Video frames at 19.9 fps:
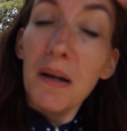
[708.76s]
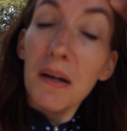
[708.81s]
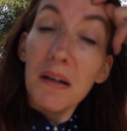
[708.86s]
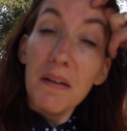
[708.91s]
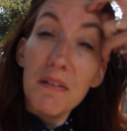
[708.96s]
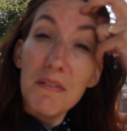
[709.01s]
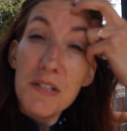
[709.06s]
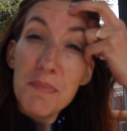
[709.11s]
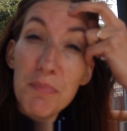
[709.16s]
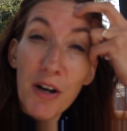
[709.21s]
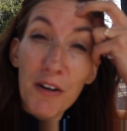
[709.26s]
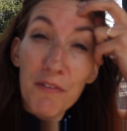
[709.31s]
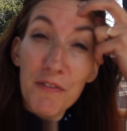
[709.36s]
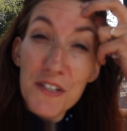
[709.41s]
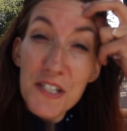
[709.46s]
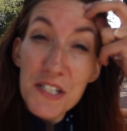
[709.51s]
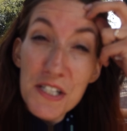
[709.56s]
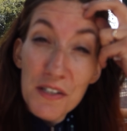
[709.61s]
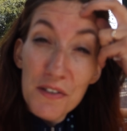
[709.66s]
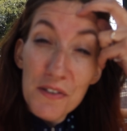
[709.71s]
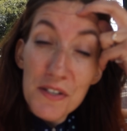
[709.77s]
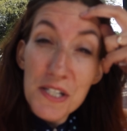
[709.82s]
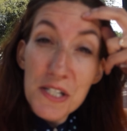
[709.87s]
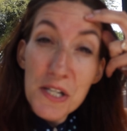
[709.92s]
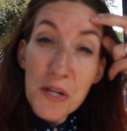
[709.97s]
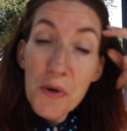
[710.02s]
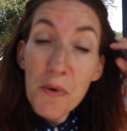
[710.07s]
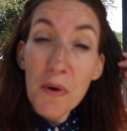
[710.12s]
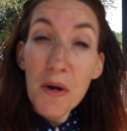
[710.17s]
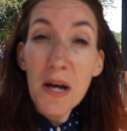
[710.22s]
It was breakfast still,
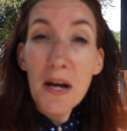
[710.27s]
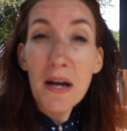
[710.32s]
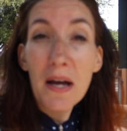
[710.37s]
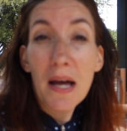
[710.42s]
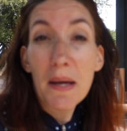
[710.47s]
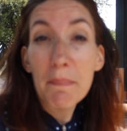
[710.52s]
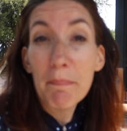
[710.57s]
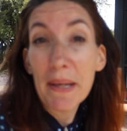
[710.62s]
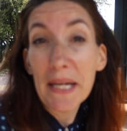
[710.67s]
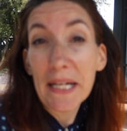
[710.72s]
so had